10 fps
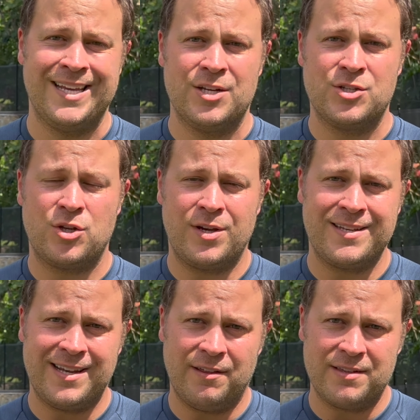So you can
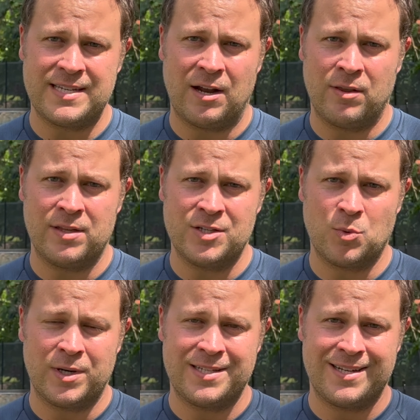tell the sound on this
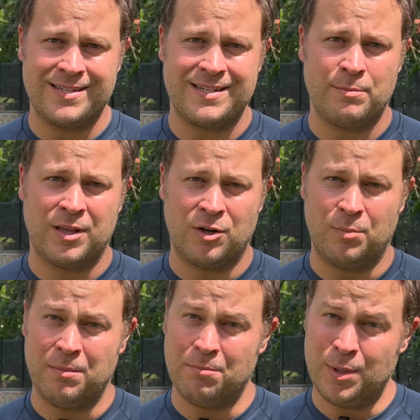one, it does seem a little
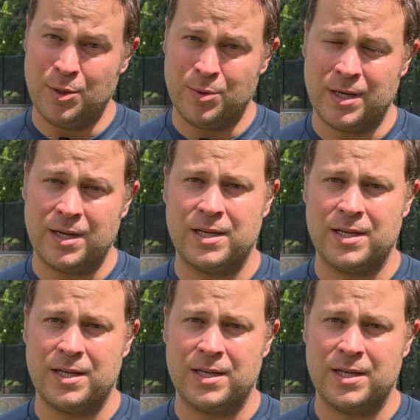bit muted.